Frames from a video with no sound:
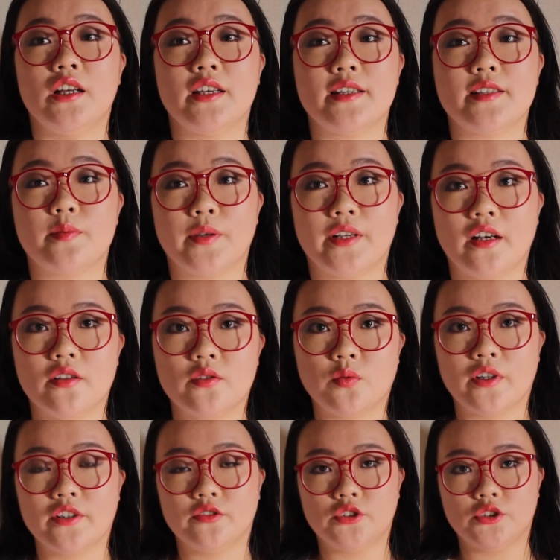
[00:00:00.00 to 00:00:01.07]
is because
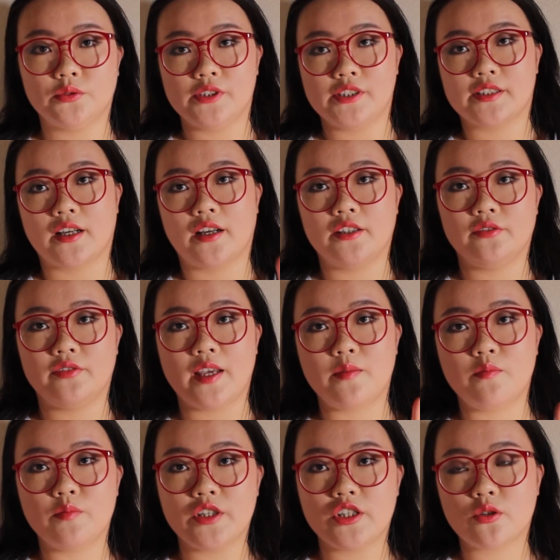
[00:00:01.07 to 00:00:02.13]
102 is kind of
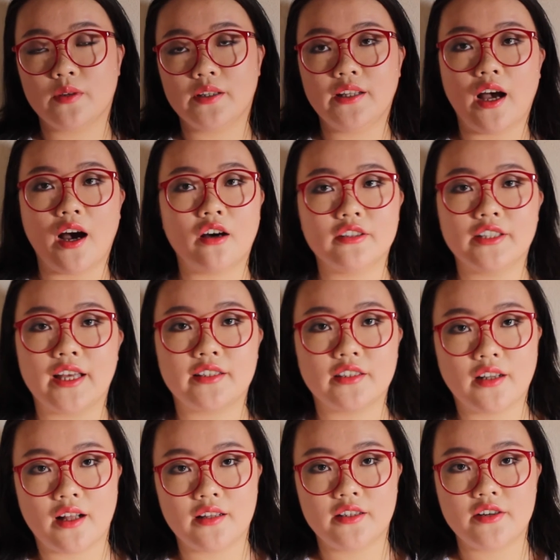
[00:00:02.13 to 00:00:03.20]
in between all the other
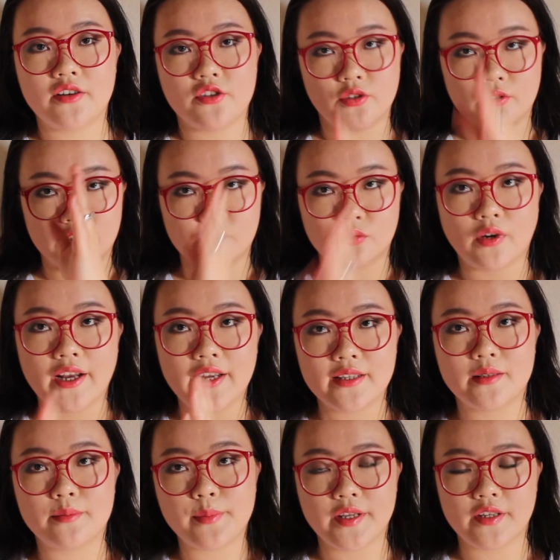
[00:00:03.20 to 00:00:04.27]
colors, so it's right in
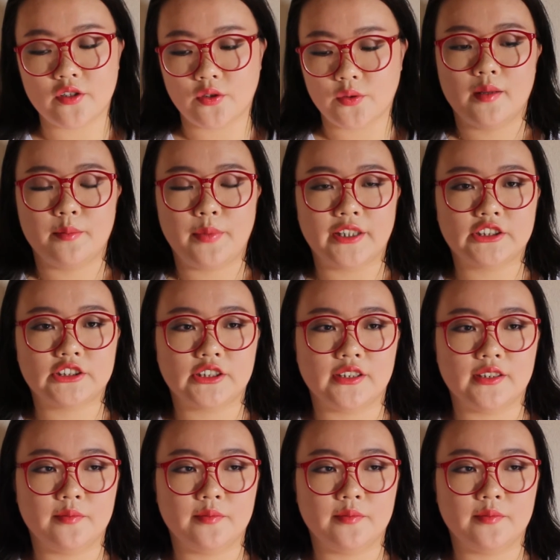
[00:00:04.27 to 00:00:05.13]
the middle. But